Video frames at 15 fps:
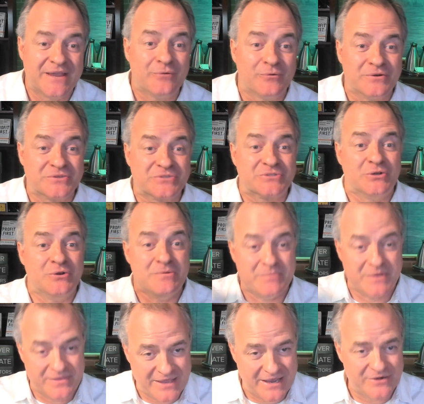They were
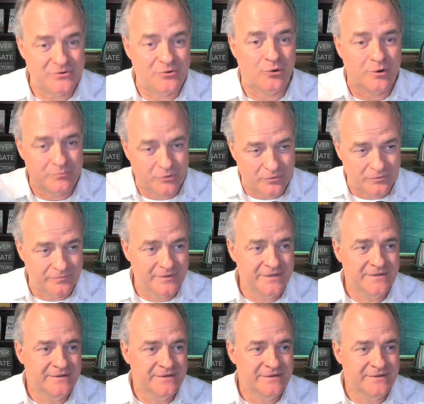assuming that normal,